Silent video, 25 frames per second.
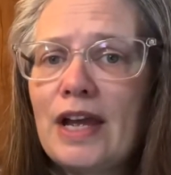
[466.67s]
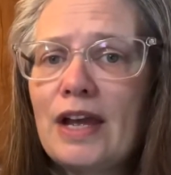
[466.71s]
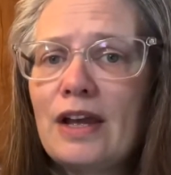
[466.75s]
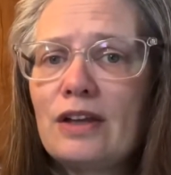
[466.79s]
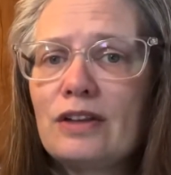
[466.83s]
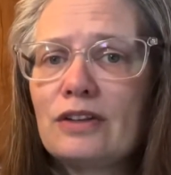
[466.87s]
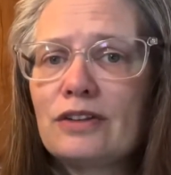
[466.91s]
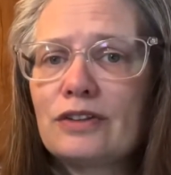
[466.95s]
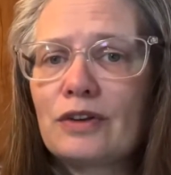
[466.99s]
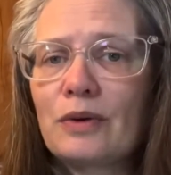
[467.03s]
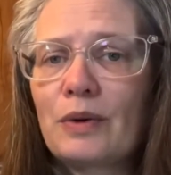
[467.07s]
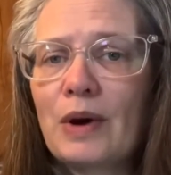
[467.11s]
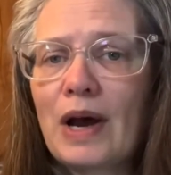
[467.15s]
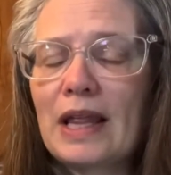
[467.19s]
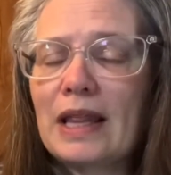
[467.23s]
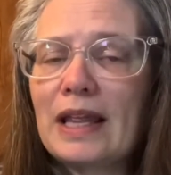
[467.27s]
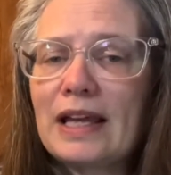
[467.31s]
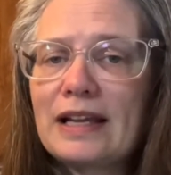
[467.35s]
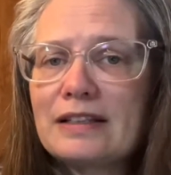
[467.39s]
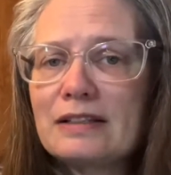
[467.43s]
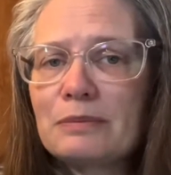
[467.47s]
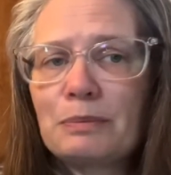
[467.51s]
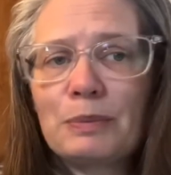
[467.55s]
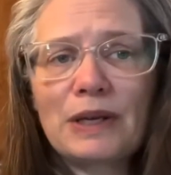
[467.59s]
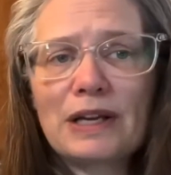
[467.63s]
So I like
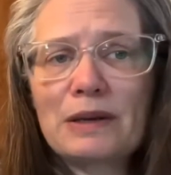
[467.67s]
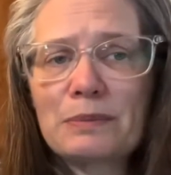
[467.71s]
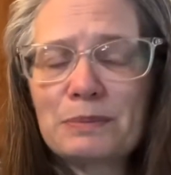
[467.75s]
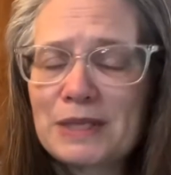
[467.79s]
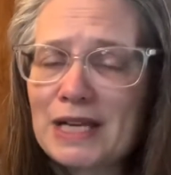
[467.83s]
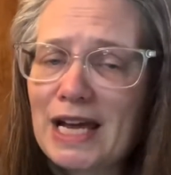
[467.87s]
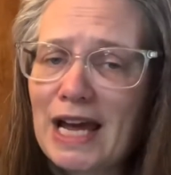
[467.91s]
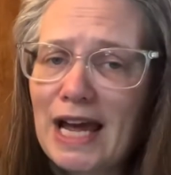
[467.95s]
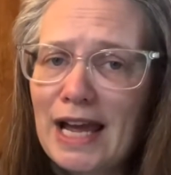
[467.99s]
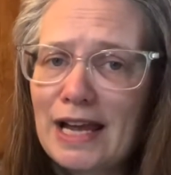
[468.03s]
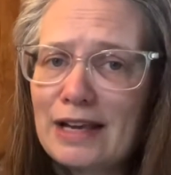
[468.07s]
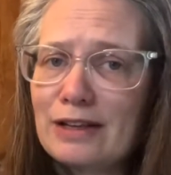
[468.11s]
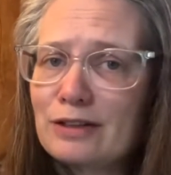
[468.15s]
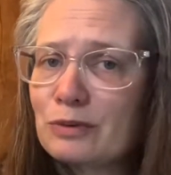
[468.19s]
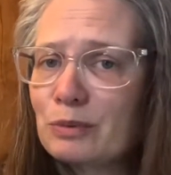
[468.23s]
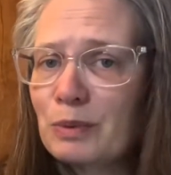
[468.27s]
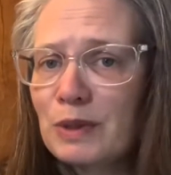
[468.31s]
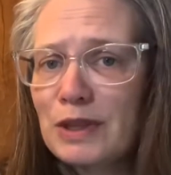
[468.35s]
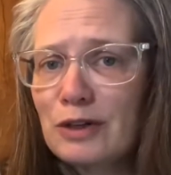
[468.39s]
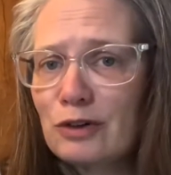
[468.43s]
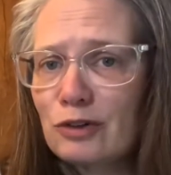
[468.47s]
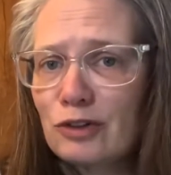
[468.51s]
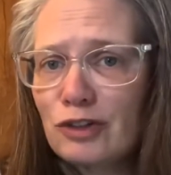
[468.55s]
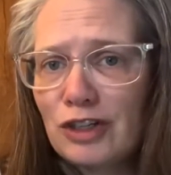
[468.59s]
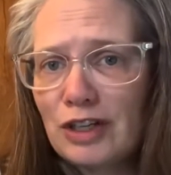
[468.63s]
to pick up ties when
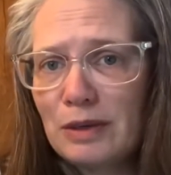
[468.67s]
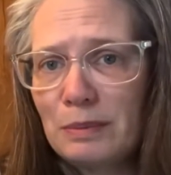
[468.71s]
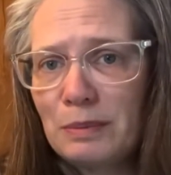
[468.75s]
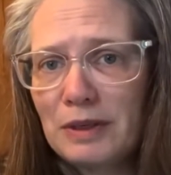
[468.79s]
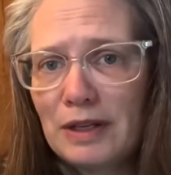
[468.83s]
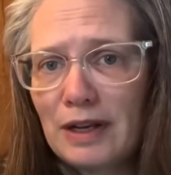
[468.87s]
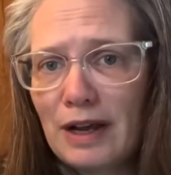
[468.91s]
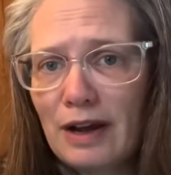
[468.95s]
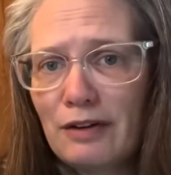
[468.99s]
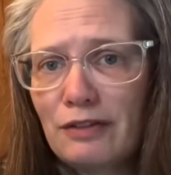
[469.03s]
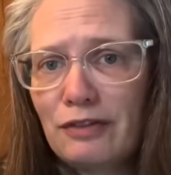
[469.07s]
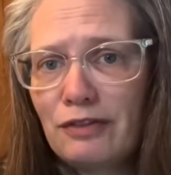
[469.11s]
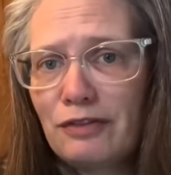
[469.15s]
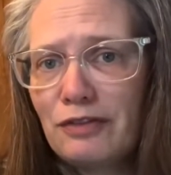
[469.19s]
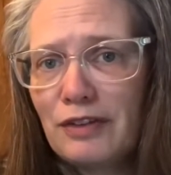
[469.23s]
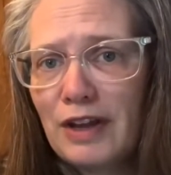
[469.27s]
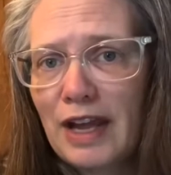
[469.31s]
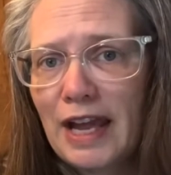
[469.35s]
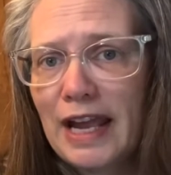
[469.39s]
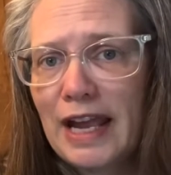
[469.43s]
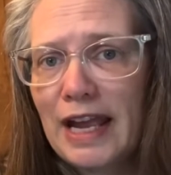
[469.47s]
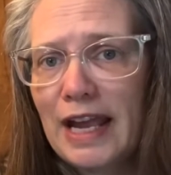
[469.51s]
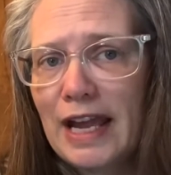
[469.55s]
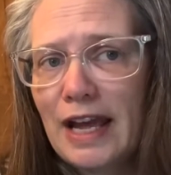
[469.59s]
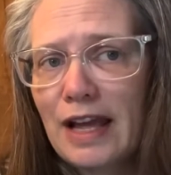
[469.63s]
they're cheap enough
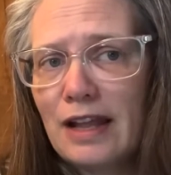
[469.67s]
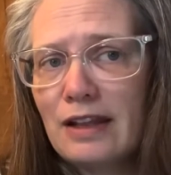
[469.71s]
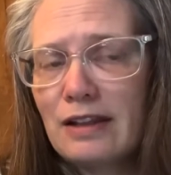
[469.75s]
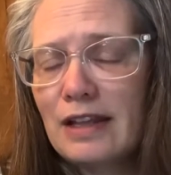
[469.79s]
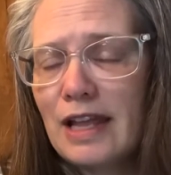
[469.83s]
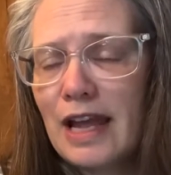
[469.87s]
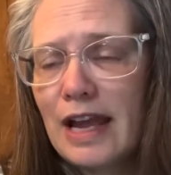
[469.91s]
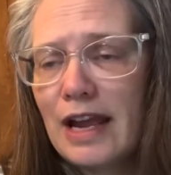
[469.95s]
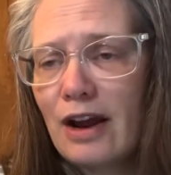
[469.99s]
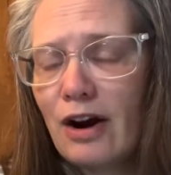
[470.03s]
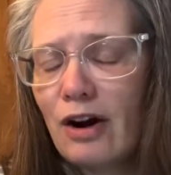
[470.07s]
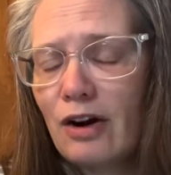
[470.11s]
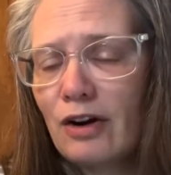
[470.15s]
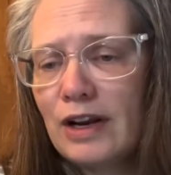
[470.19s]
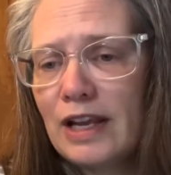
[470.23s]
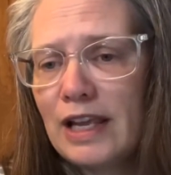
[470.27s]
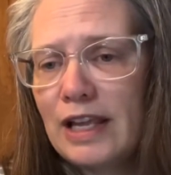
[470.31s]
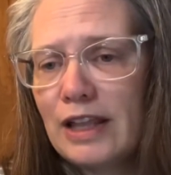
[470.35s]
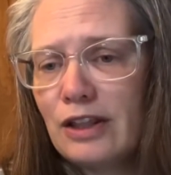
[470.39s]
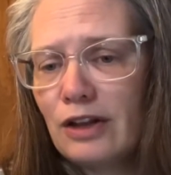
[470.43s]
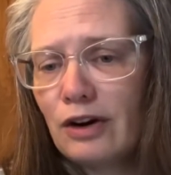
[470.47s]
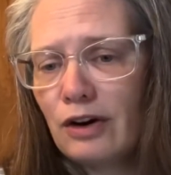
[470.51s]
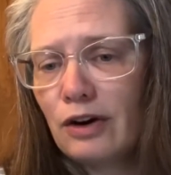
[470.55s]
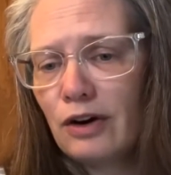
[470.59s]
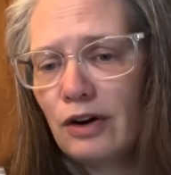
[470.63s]
and they are
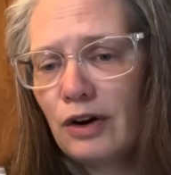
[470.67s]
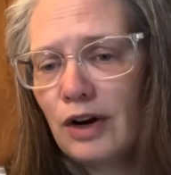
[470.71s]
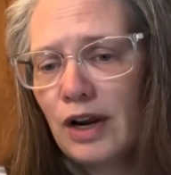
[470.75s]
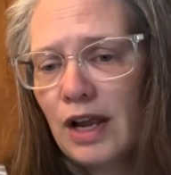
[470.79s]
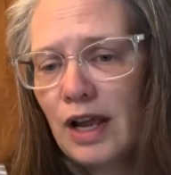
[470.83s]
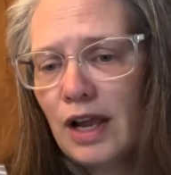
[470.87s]
either